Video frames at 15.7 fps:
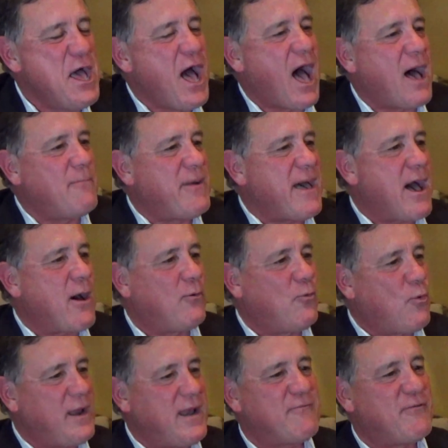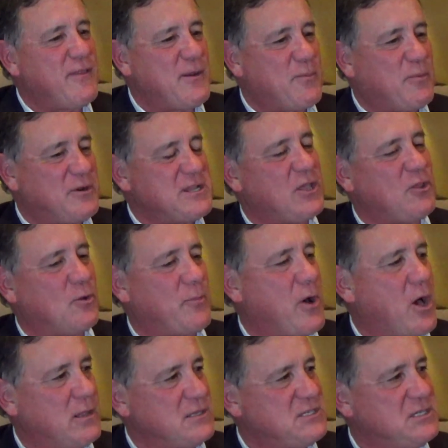about whatever their particular
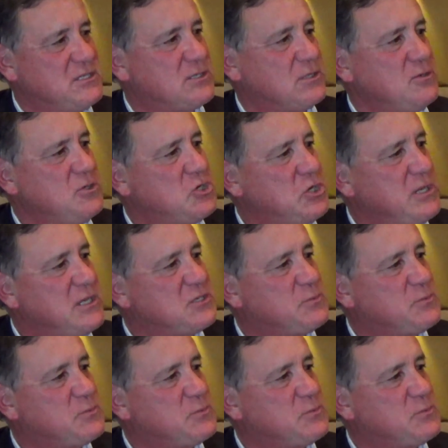policy solution is.